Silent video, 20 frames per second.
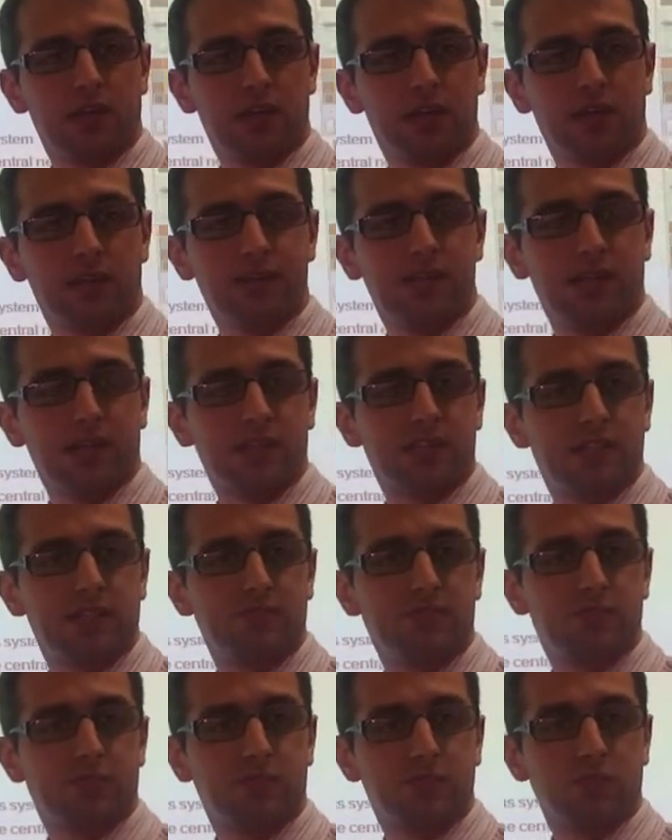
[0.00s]

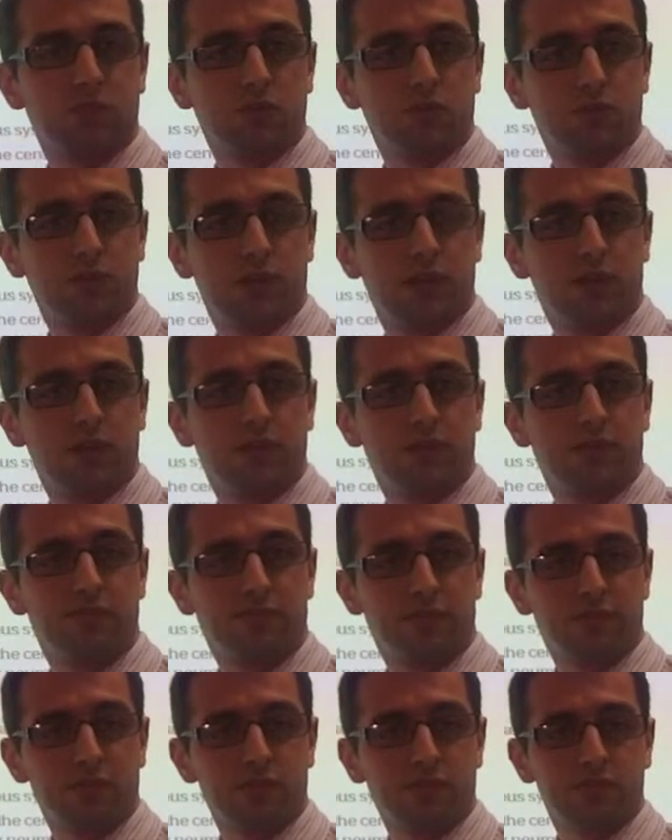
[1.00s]
objectives from your
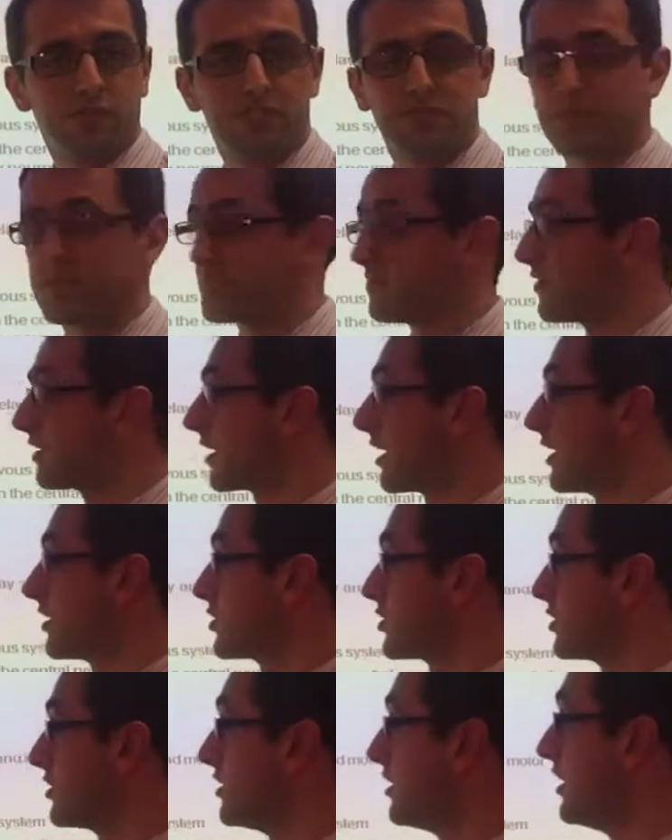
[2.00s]
folder and the
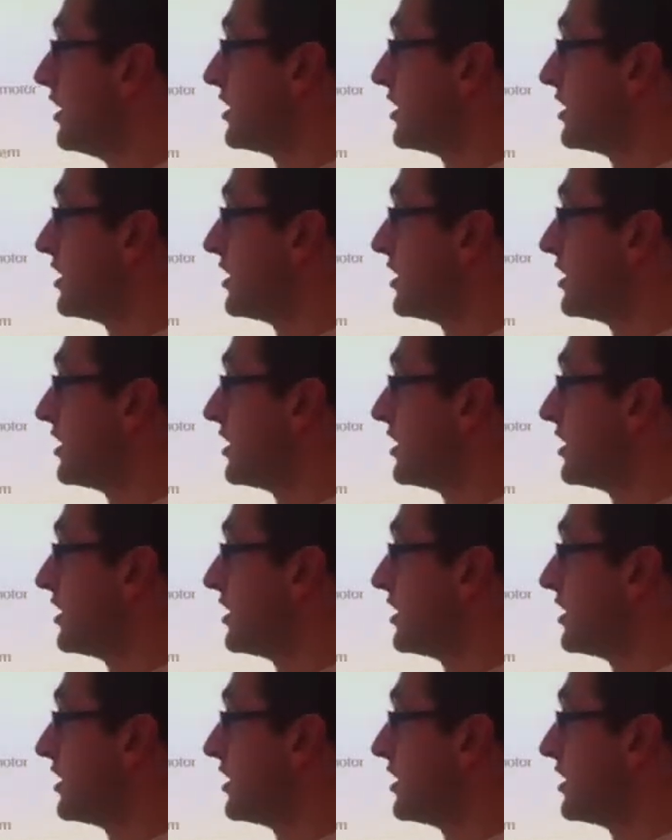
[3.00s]
specification,